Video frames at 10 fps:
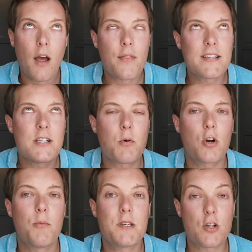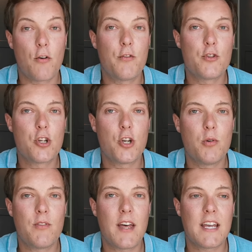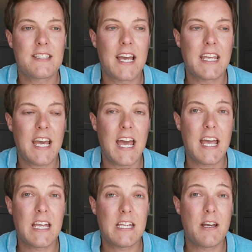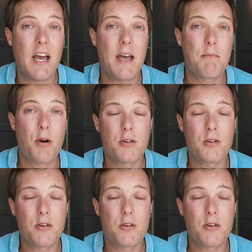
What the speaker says: This is what companies often do. They take a